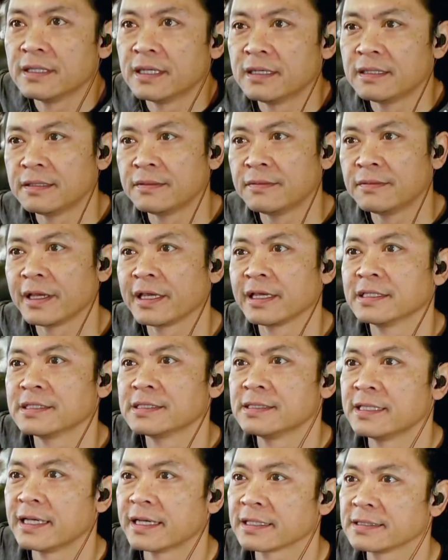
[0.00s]
I
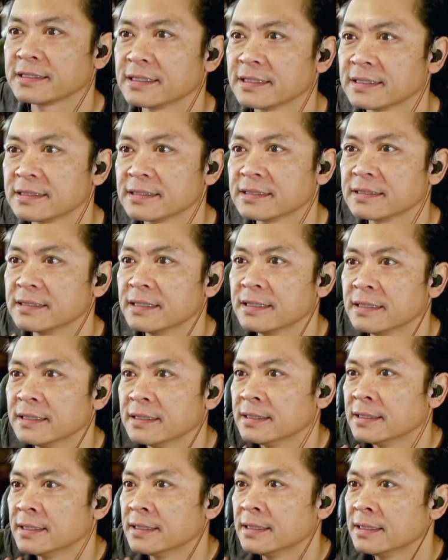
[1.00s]
guess Texas
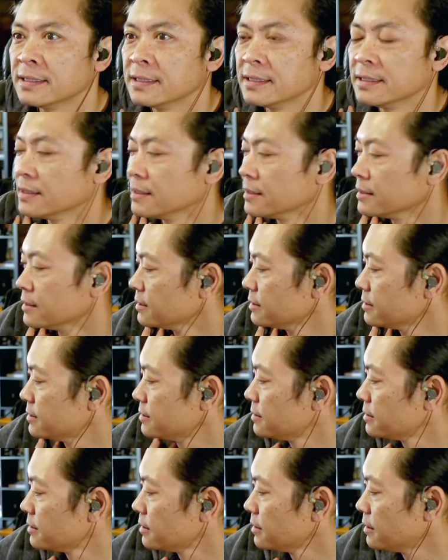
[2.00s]

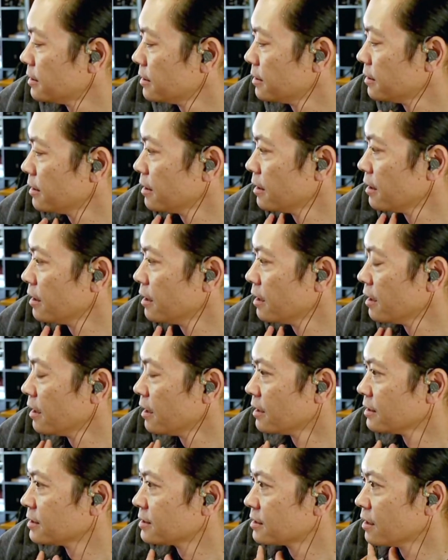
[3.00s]
is.
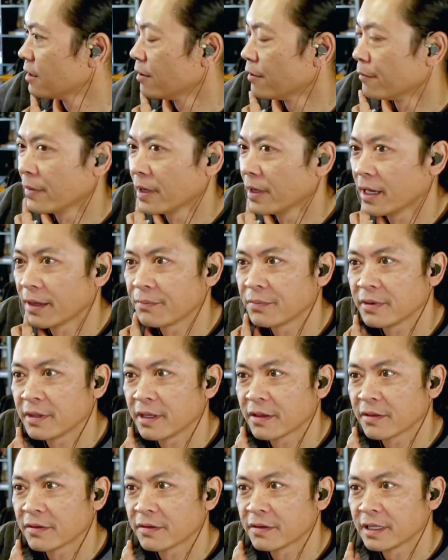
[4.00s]
I saw a map
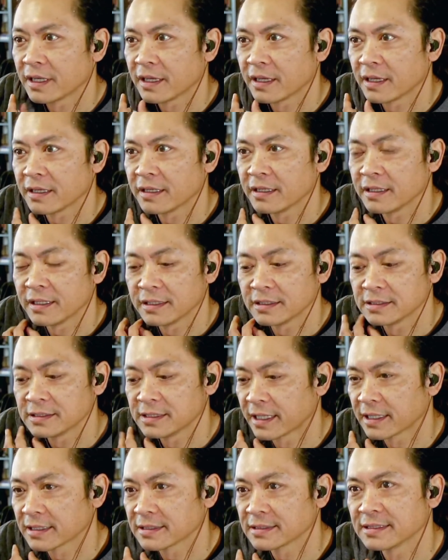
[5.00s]
the other day in
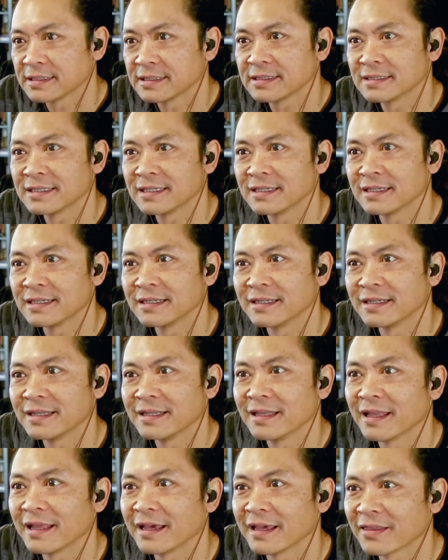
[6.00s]
Texas, and
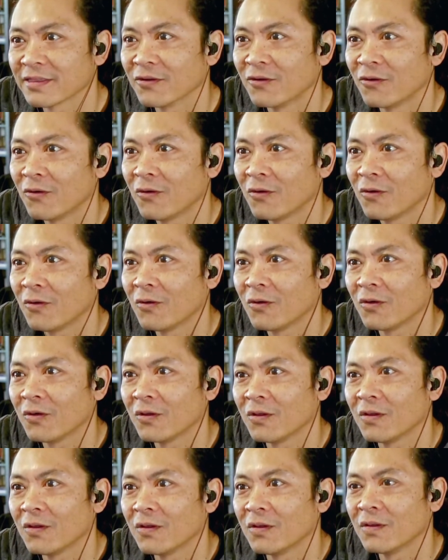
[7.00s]
like
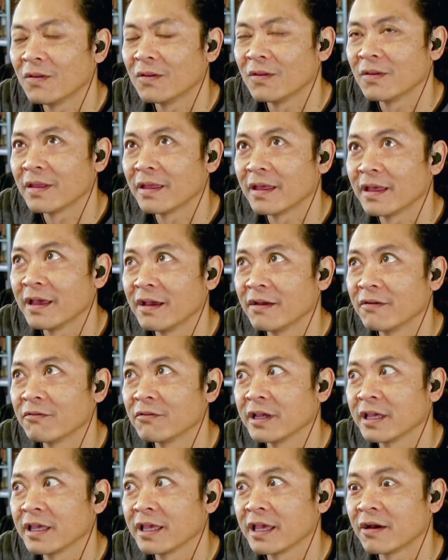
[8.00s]

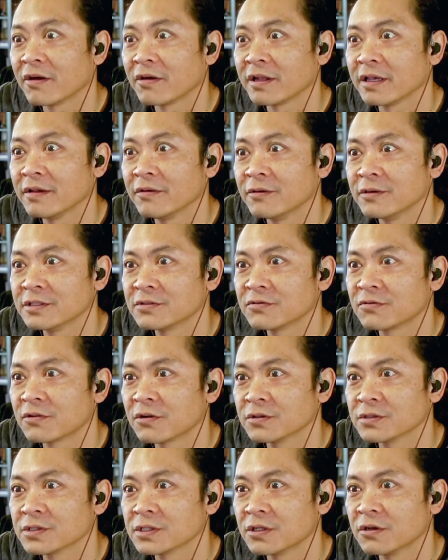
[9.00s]
every county was
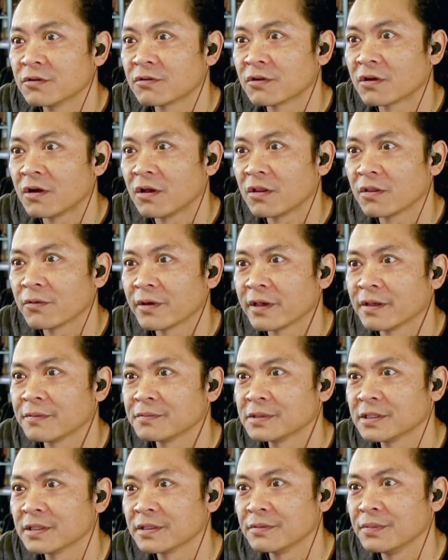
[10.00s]
frozen over all the way up
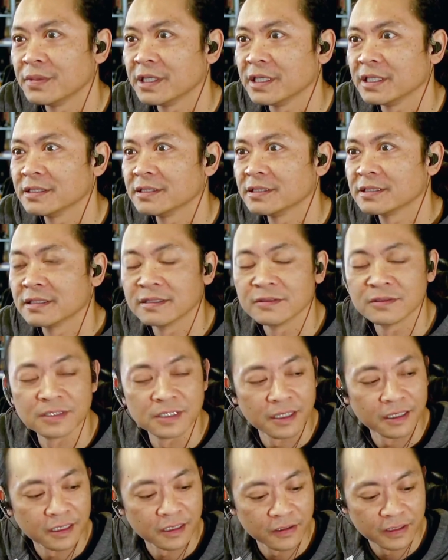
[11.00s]
to the beach. It was
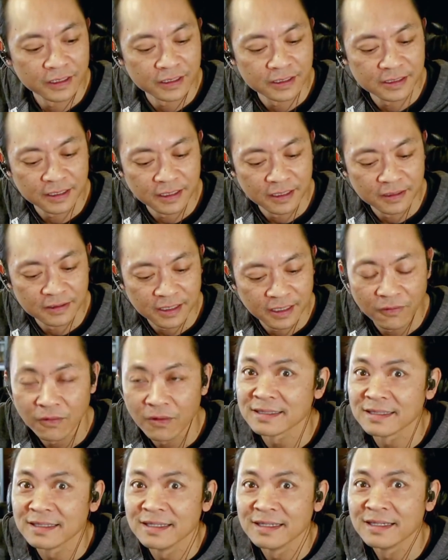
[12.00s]
kind of crazy. I was
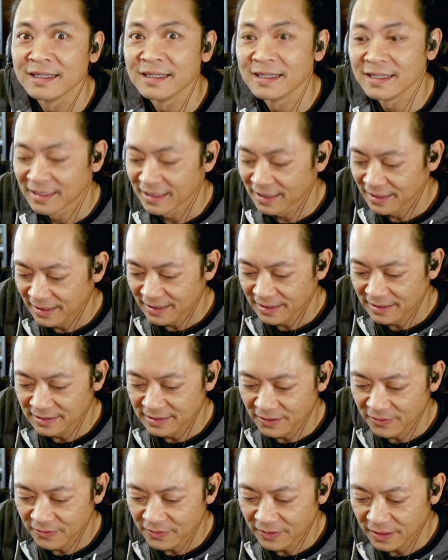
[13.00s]
like, "What is
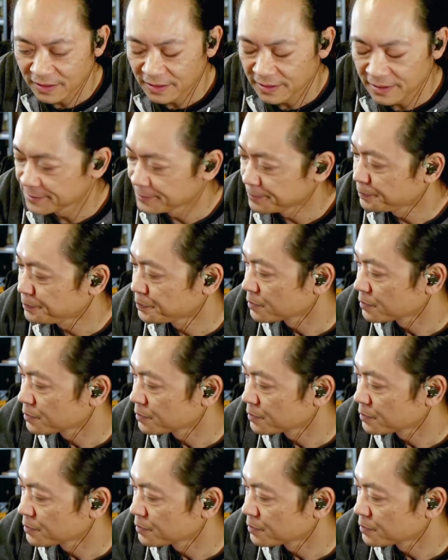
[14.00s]
going on?"